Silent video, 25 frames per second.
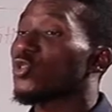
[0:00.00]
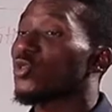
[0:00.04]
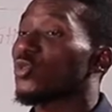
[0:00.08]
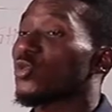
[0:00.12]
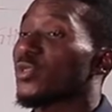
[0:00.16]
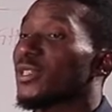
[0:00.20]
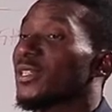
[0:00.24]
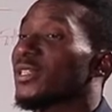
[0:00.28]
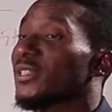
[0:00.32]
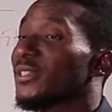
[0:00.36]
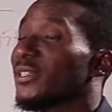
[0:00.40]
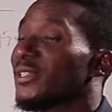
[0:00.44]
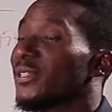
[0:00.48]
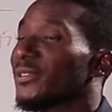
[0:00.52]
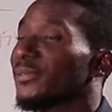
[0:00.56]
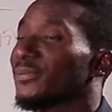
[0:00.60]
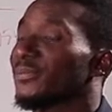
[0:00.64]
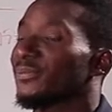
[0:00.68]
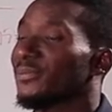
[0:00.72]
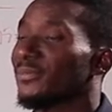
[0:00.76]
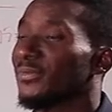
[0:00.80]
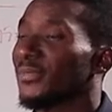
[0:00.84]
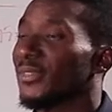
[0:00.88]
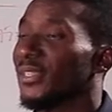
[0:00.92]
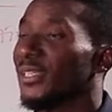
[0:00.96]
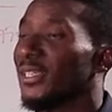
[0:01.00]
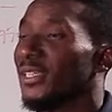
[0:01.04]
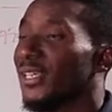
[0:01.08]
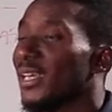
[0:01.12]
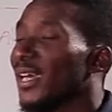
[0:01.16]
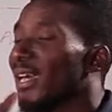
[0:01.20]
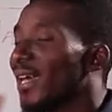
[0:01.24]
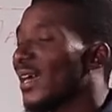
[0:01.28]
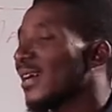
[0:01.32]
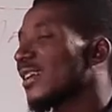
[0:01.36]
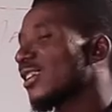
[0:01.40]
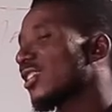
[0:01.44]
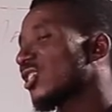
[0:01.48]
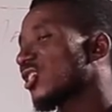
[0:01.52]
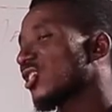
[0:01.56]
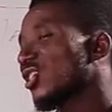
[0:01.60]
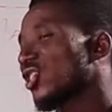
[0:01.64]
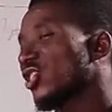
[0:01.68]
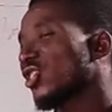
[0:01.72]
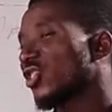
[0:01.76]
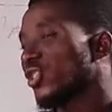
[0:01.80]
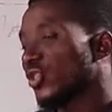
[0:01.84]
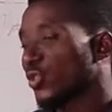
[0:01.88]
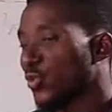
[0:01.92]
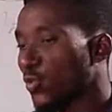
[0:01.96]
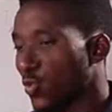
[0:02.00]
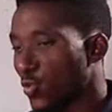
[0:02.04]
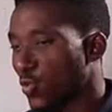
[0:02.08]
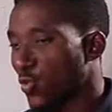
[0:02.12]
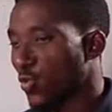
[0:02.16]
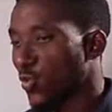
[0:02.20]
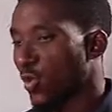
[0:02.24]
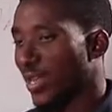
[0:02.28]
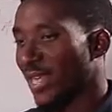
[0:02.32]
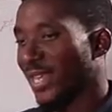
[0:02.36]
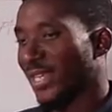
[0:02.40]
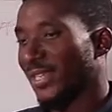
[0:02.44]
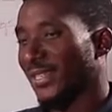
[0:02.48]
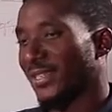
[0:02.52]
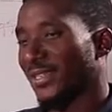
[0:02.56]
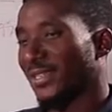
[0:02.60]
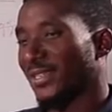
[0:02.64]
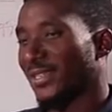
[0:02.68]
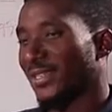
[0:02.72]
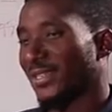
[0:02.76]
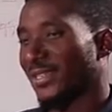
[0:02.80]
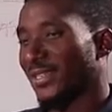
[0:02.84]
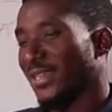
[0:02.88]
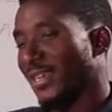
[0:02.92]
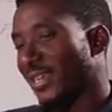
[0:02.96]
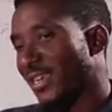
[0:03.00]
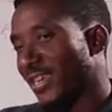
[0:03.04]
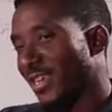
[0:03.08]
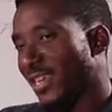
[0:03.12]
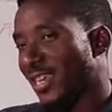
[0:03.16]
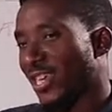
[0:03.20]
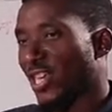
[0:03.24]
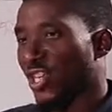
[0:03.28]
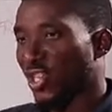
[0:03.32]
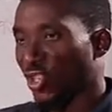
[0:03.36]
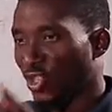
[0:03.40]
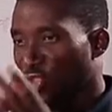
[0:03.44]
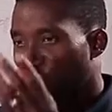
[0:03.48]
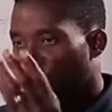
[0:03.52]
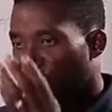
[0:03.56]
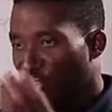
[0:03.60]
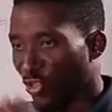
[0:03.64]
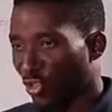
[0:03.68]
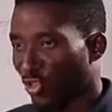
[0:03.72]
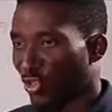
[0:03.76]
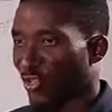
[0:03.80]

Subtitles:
there are three methods of solving simultaneous linear